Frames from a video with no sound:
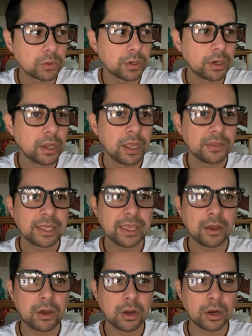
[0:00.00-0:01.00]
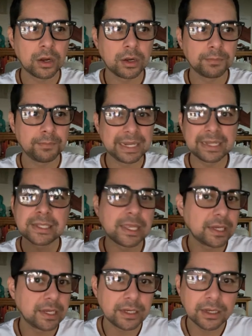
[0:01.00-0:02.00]
or they are
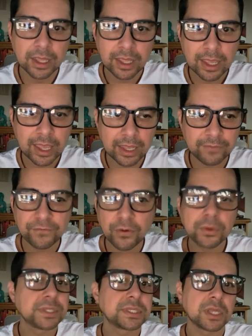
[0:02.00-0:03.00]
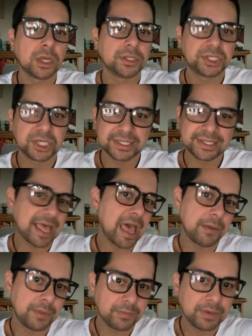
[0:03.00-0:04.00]
meditating and focused on just that.